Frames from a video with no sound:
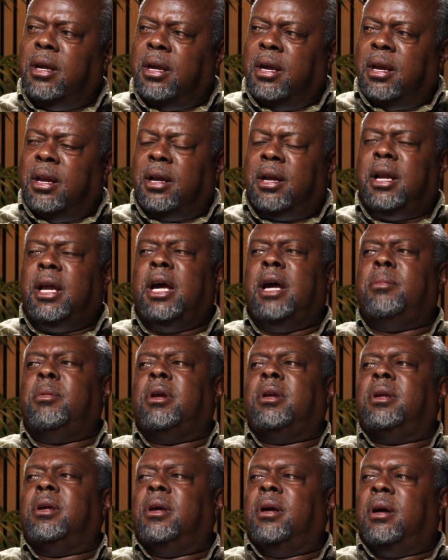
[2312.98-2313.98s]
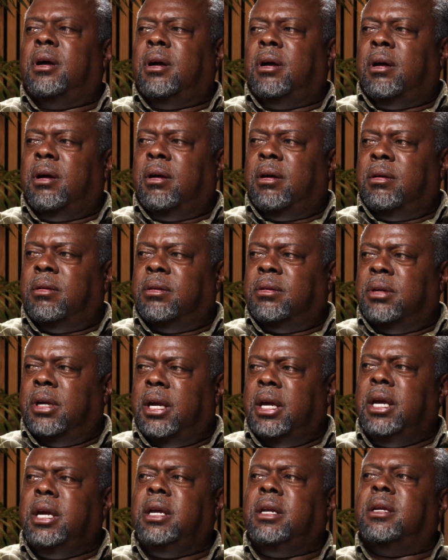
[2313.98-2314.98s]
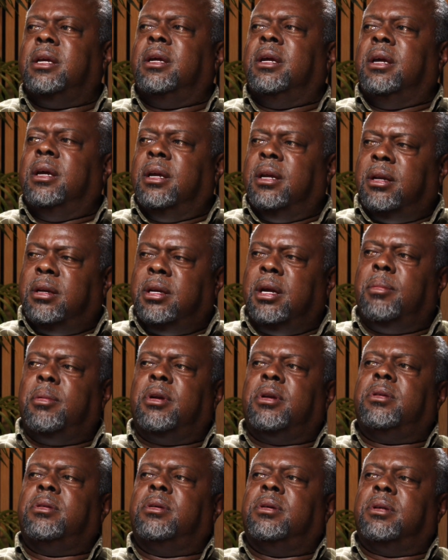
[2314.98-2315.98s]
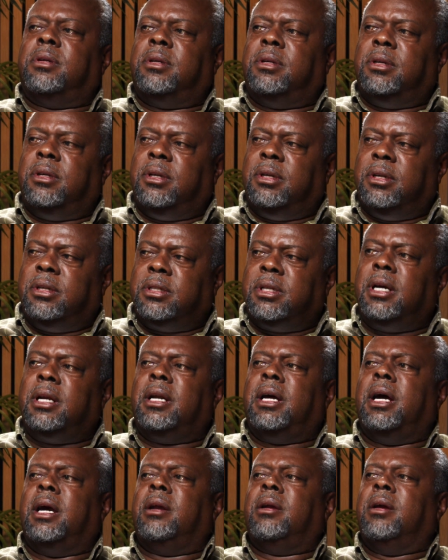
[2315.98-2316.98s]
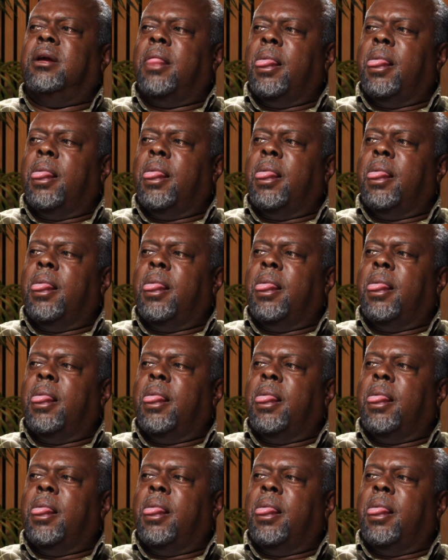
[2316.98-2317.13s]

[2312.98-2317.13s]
Climate, heat, temperature, sunlight,